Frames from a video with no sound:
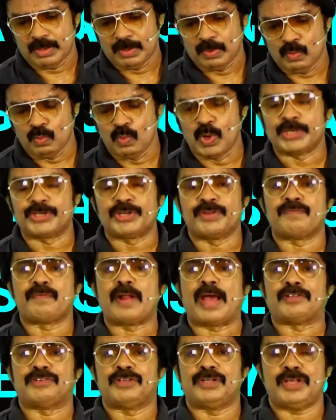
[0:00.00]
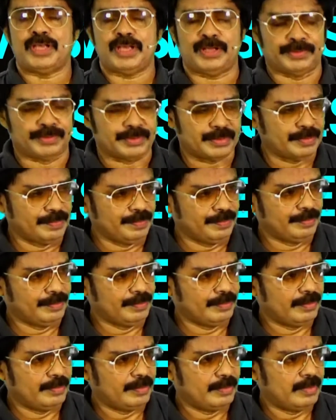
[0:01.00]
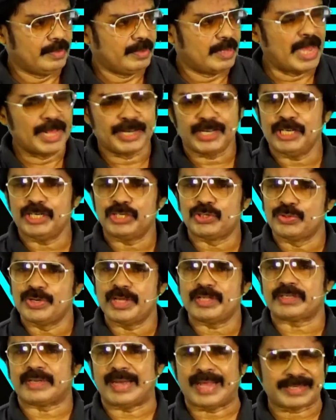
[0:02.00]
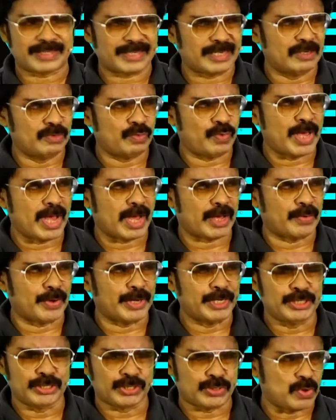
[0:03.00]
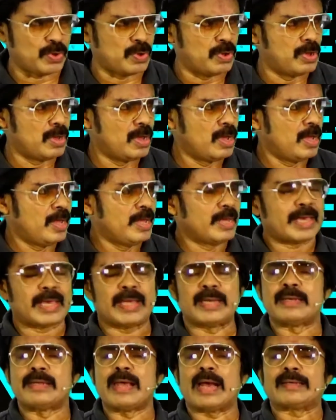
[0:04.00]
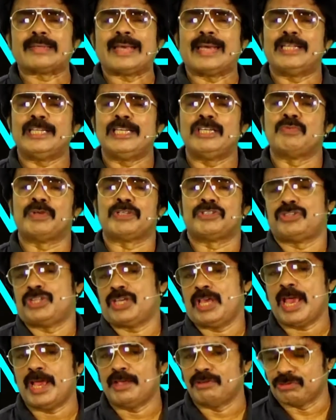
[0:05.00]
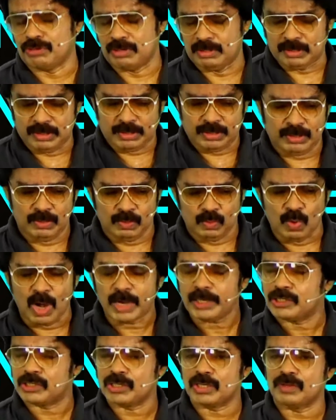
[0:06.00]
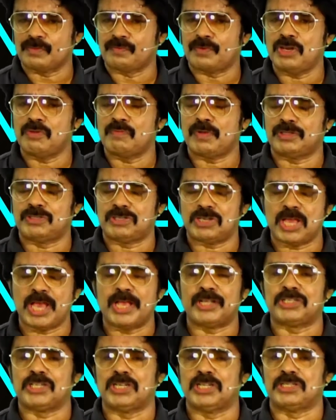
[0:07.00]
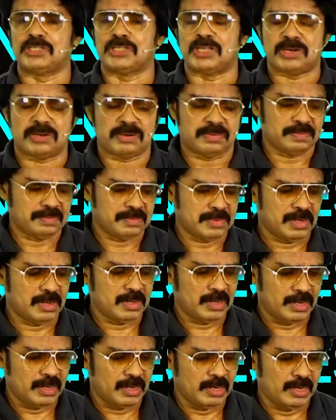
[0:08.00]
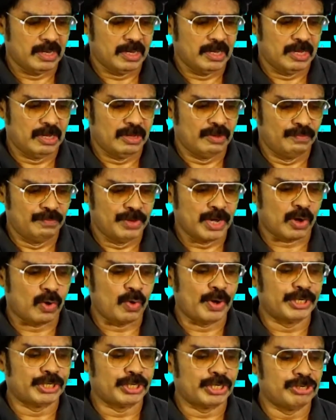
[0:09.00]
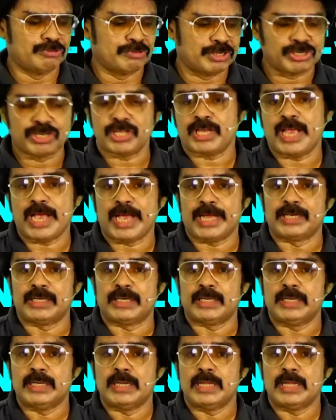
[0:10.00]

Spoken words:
what refraction is. And in today's lesson we are going to conduct an investigation. What sort of investigation is it? We are going to investigate